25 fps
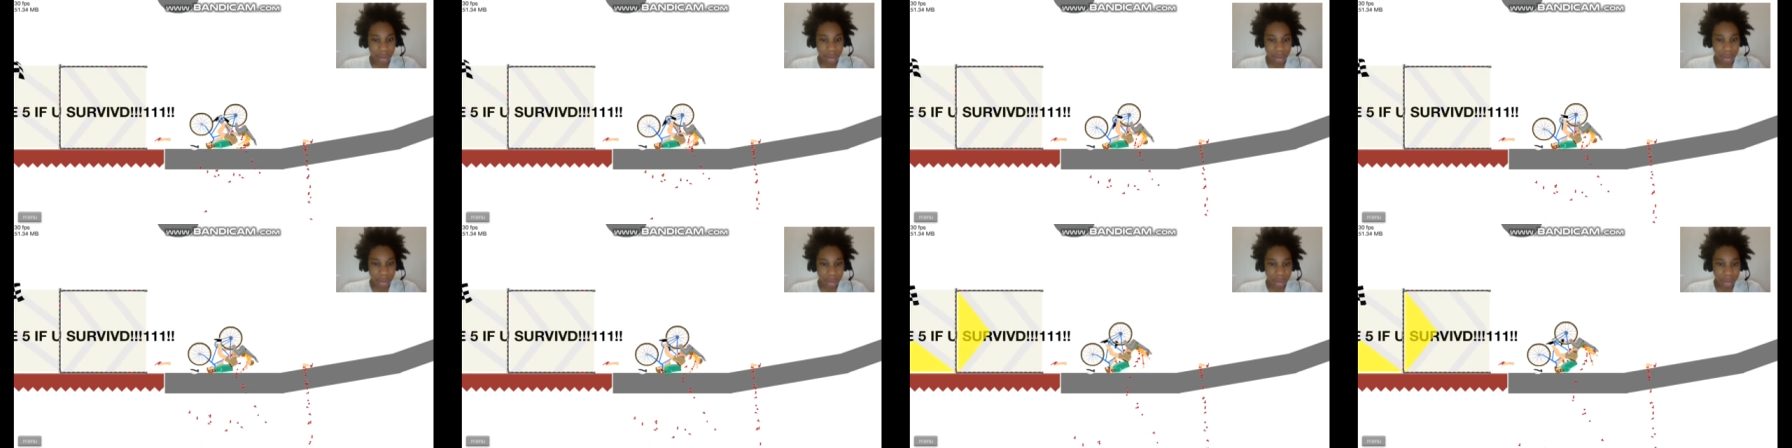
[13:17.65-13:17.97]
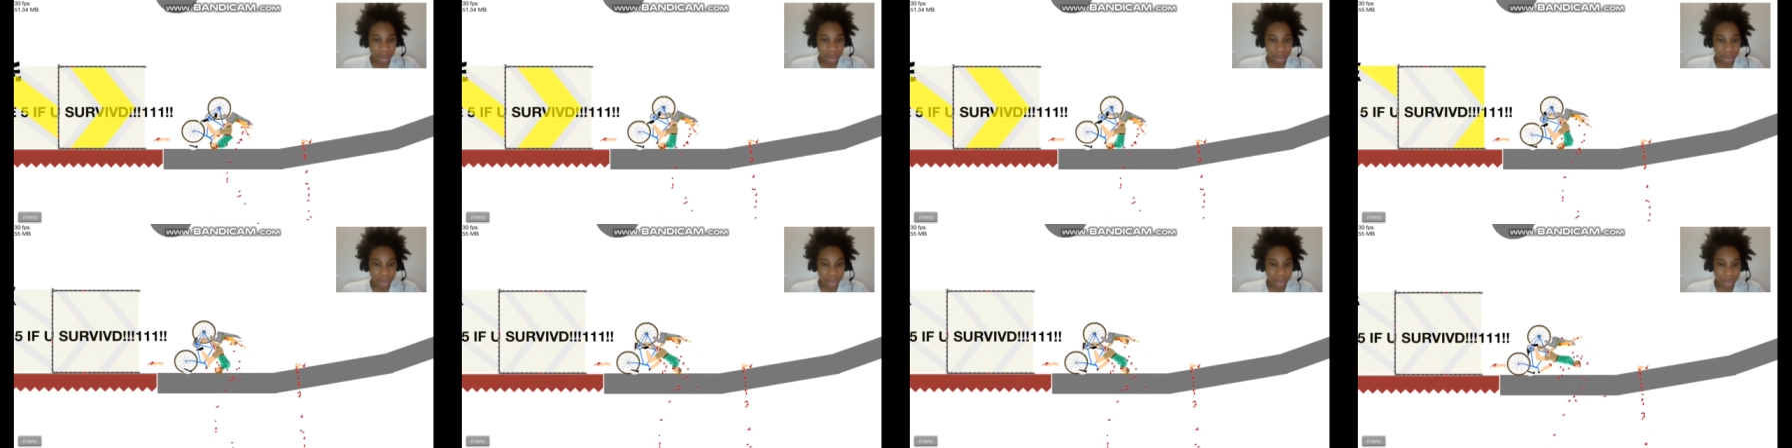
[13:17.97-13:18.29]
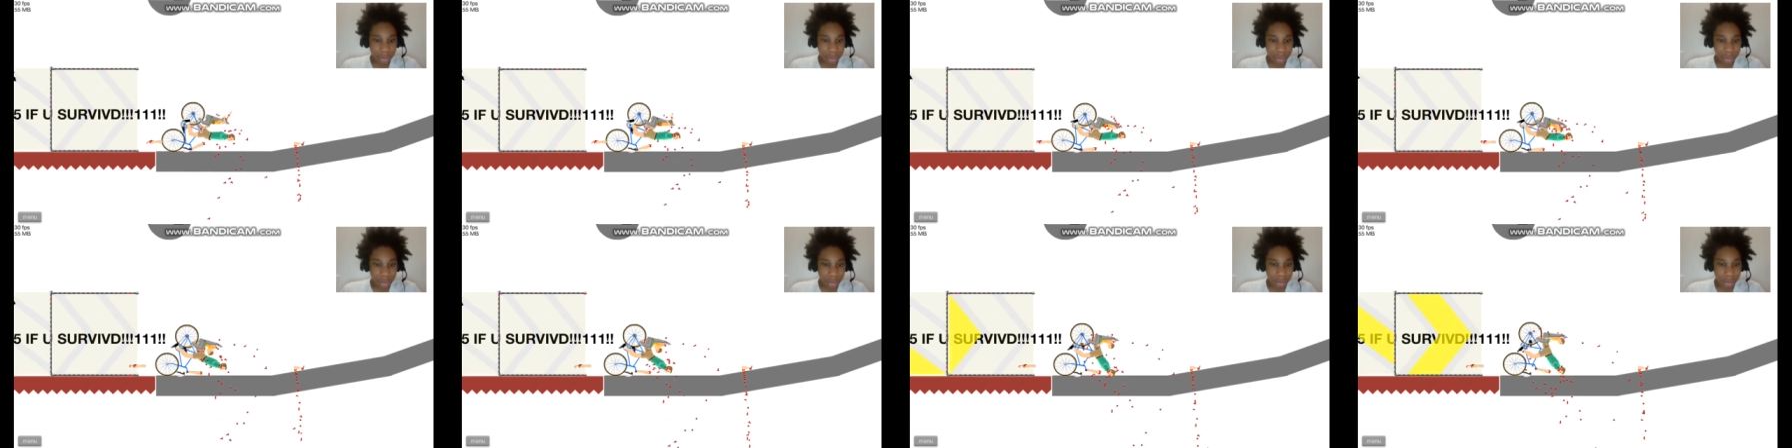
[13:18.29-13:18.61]
There's
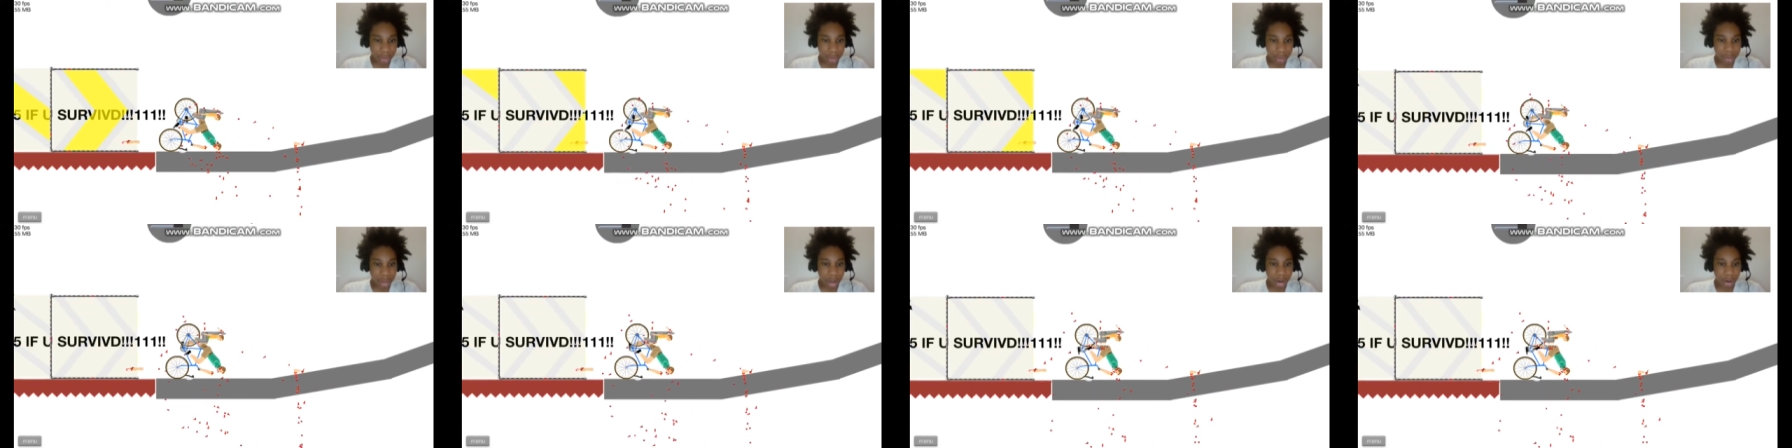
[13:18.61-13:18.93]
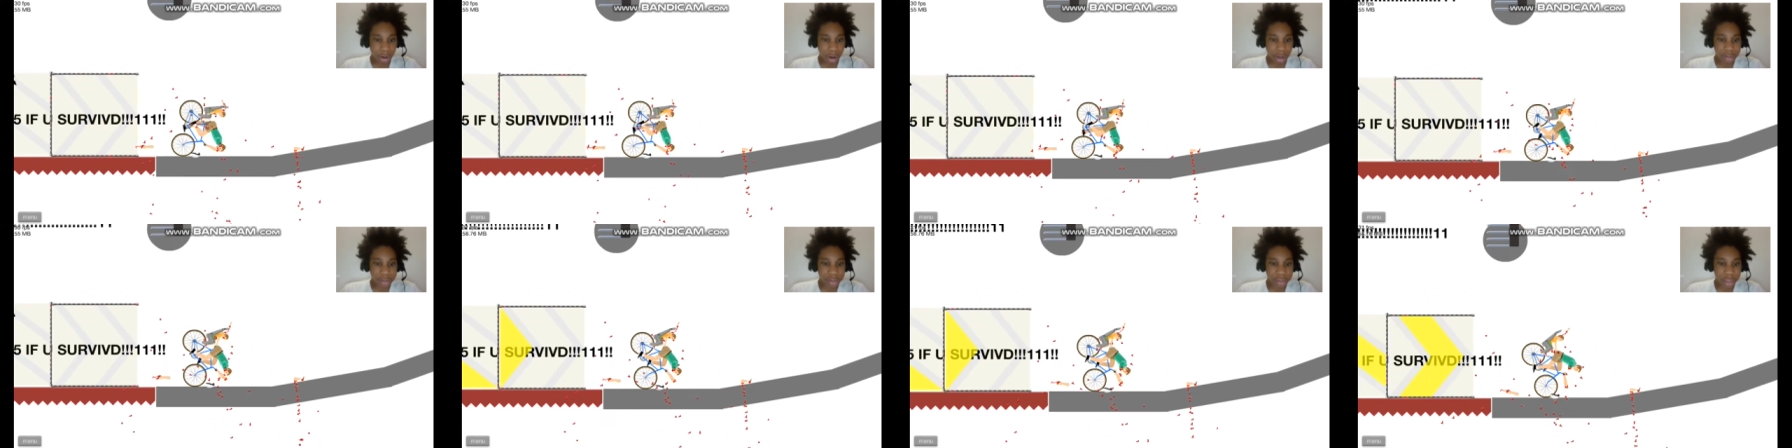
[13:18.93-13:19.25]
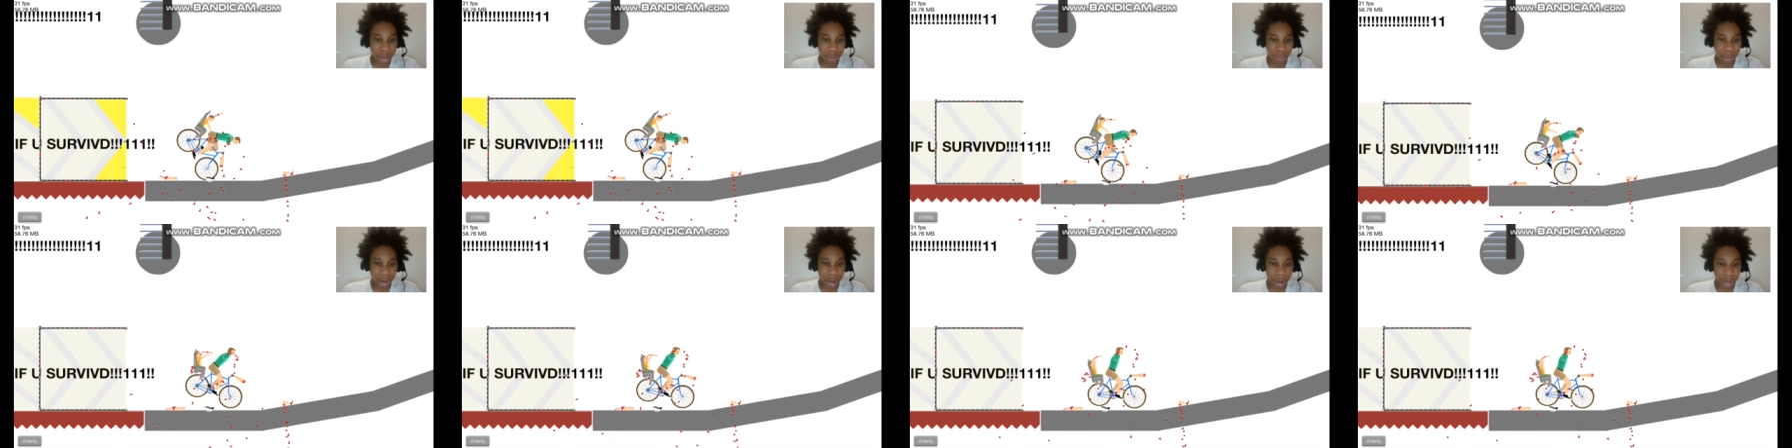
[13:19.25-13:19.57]
ah. no it's
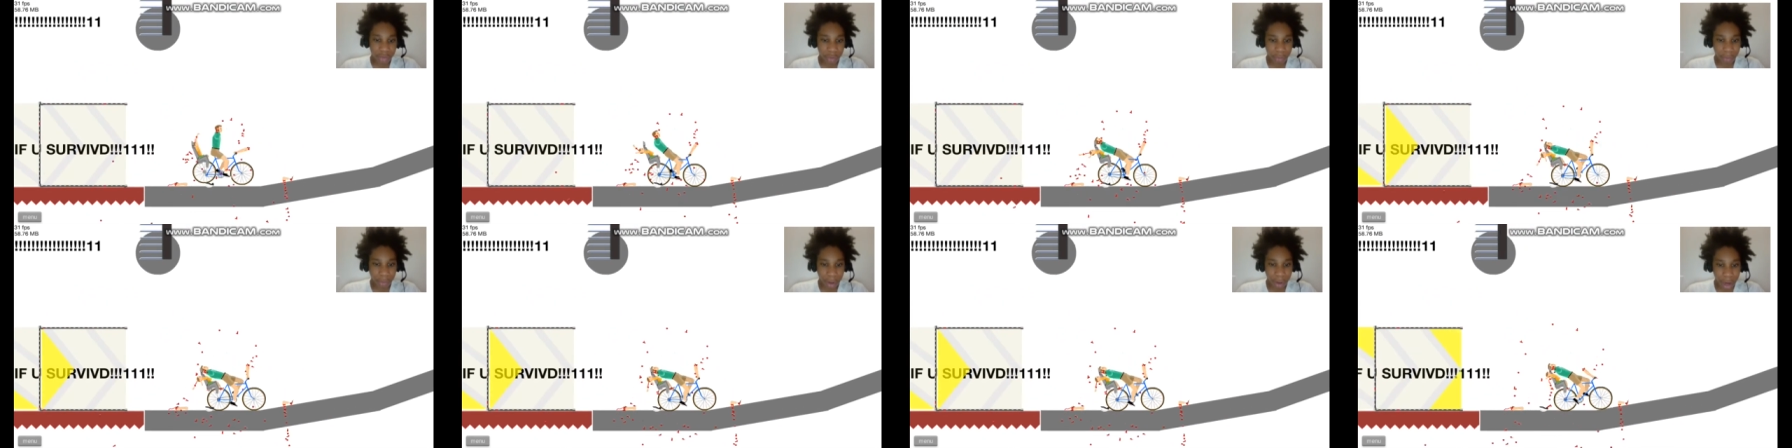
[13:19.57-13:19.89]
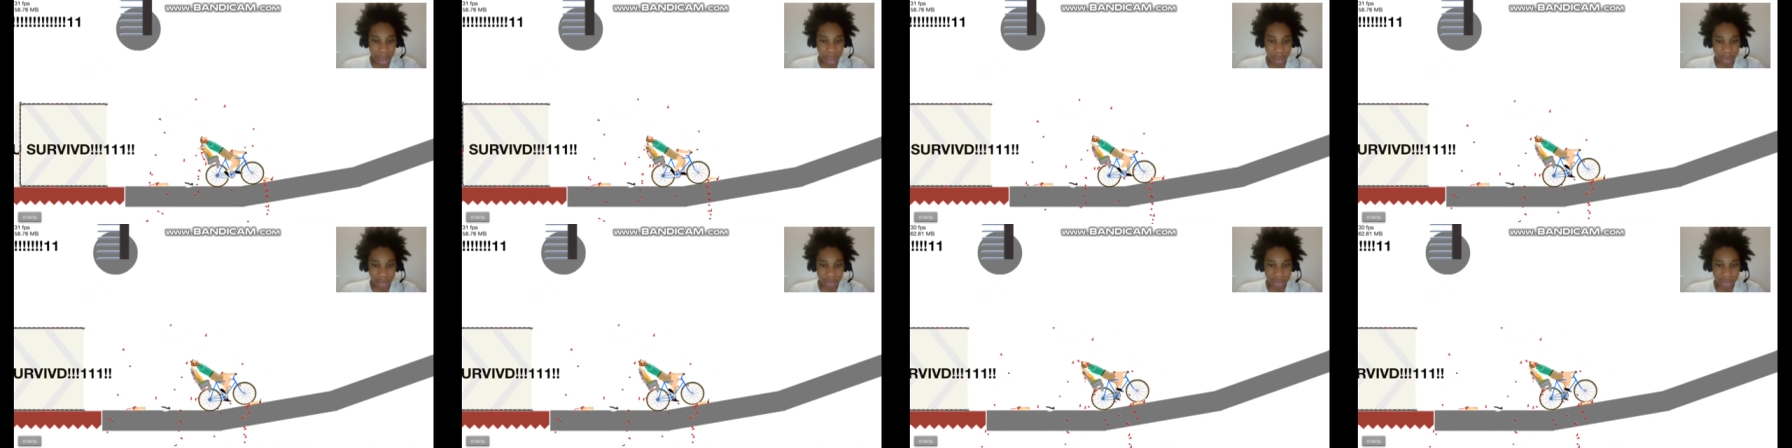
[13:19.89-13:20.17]
no other way,